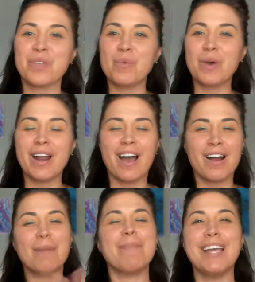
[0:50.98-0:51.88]
what our
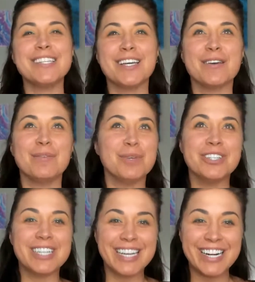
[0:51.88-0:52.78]
amazing
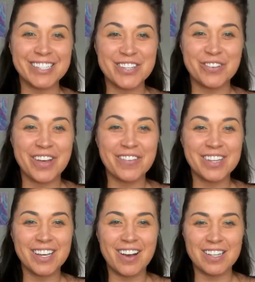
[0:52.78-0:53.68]
community here so
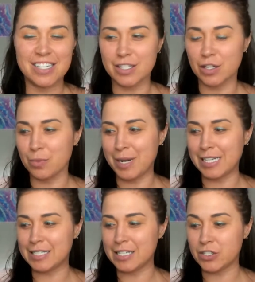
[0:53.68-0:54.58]
lovingly calls us the
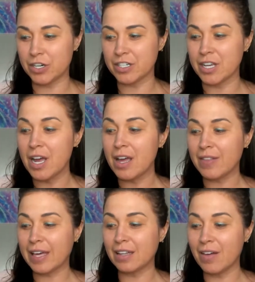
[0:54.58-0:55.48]
Luminesce Sisters.
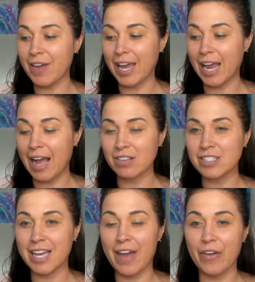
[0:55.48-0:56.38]
They love hanging out
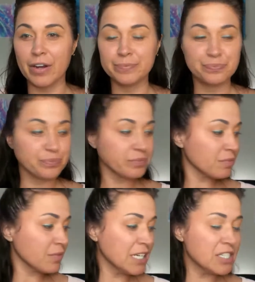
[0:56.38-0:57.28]
together
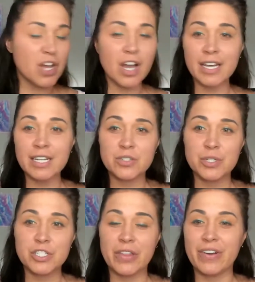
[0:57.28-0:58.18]
and talking to
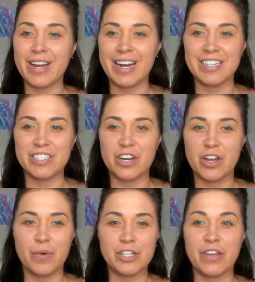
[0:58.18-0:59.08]
each other and getting to know
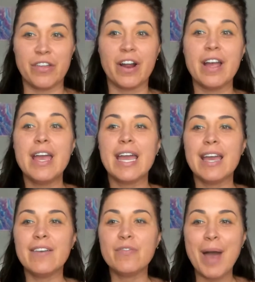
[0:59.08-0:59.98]
each other.
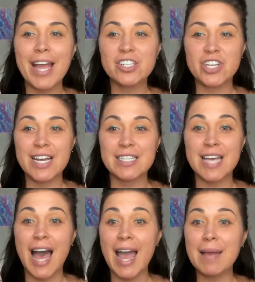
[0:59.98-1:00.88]
If by chance
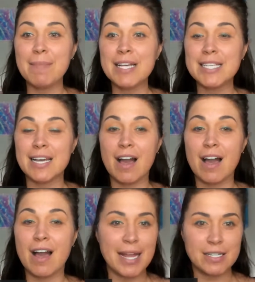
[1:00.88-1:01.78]
I miss a
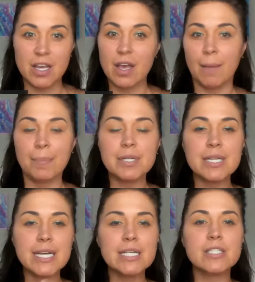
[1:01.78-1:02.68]
comment,
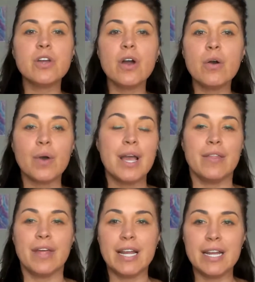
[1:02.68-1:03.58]
please know
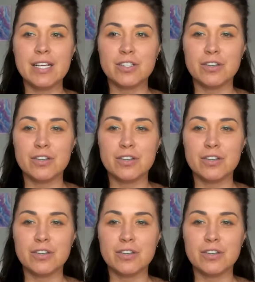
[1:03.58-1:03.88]
that it is